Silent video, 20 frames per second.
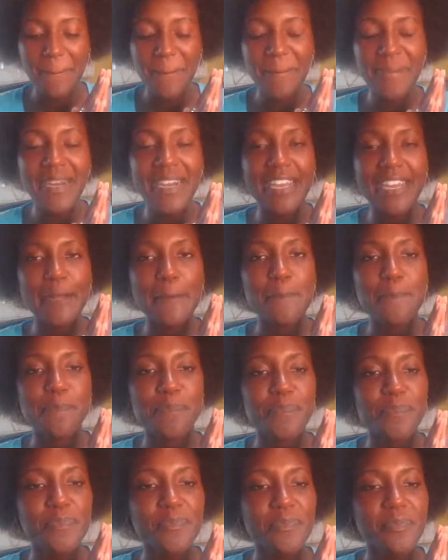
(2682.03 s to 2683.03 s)
But
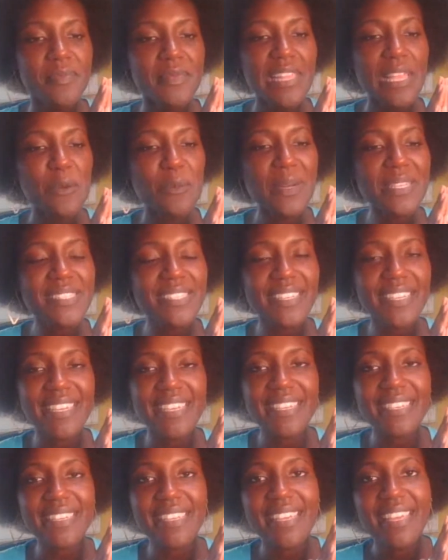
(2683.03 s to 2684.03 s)
once
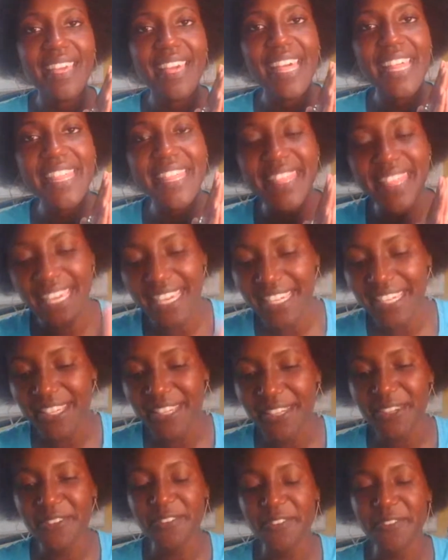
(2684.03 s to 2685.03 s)
again,
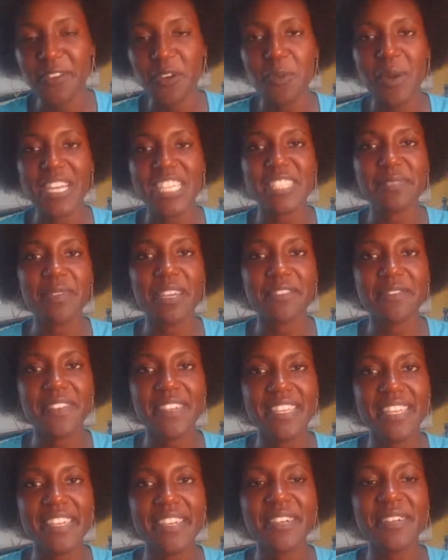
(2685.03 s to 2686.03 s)
Thank you for watching my
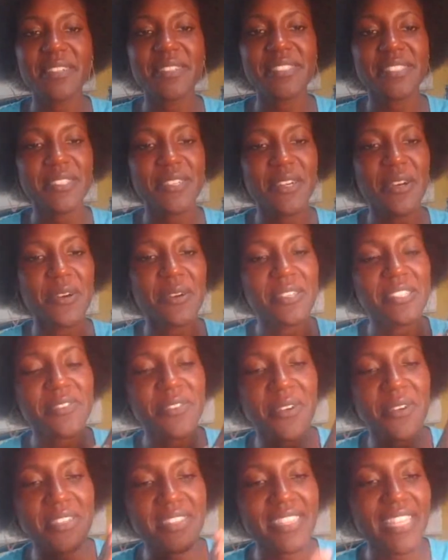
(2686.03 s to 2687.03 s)
videos. The goal is
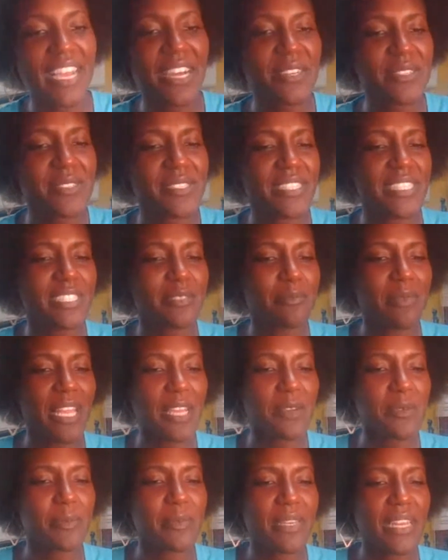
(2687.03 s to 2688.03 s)
4,000.
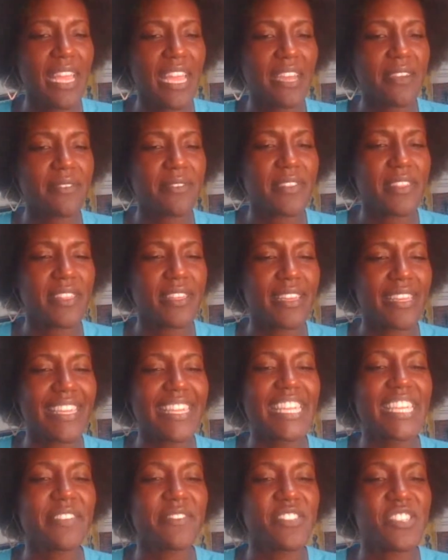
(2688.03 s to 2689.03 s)
Black women have the
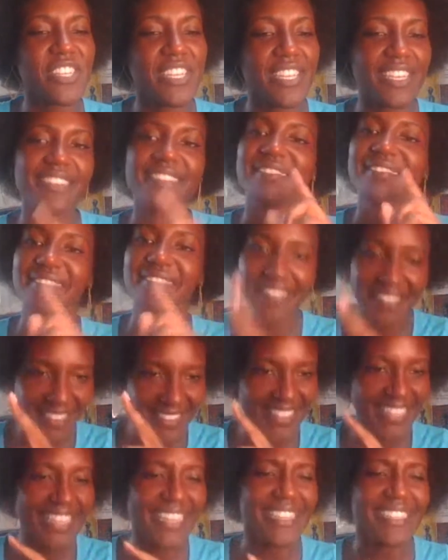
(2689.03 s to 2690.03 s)
Eve gene.
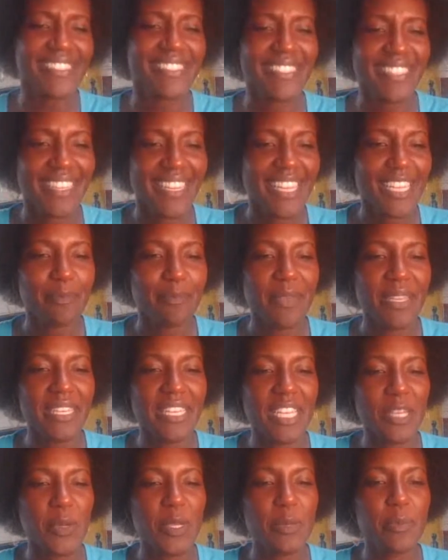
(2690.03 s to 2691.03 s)
Yes,
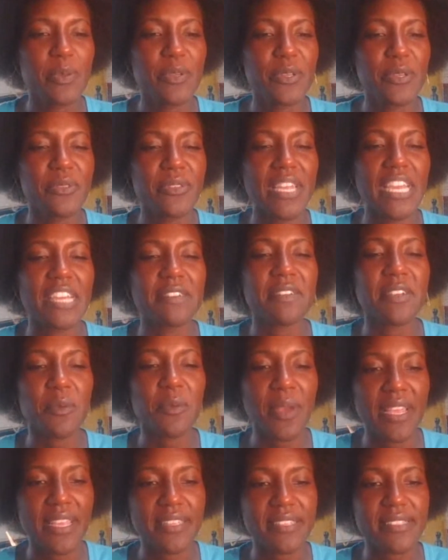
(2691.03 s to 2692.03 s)
meaning we produce every
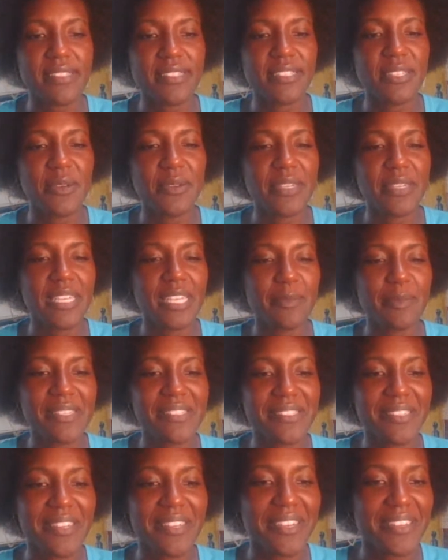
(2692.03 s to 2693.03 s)
race. Don't get me
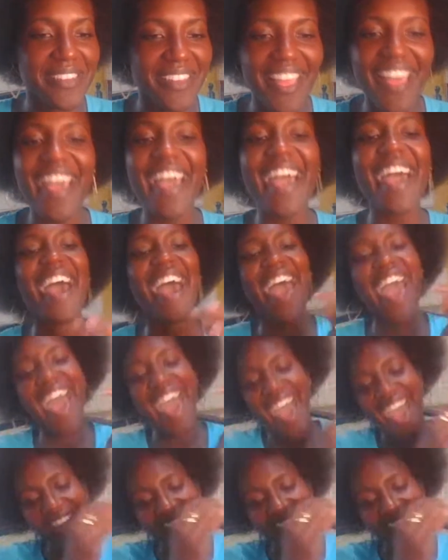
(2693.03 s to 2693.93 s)
started. Ah!